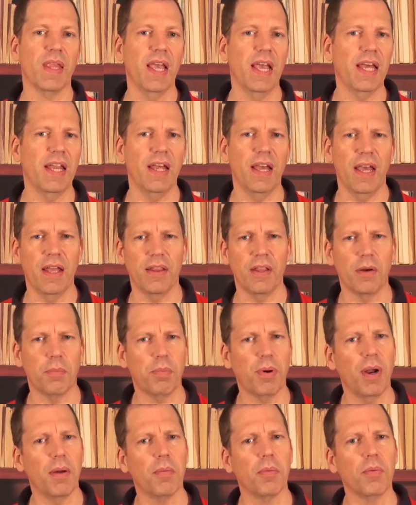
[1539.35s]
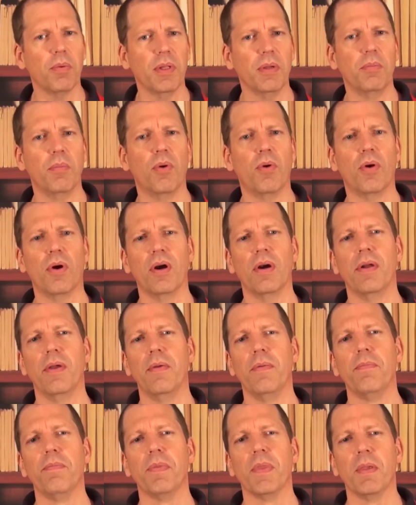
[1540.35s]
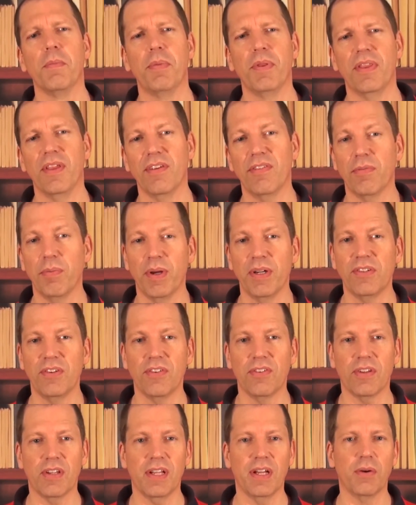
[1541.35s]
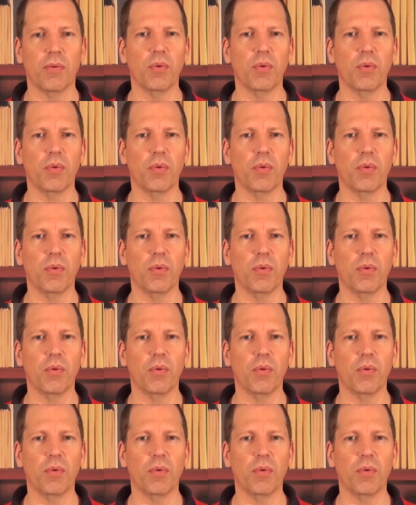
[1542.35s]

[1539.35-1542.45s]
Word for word: And, and there are probably more. But this much is clear.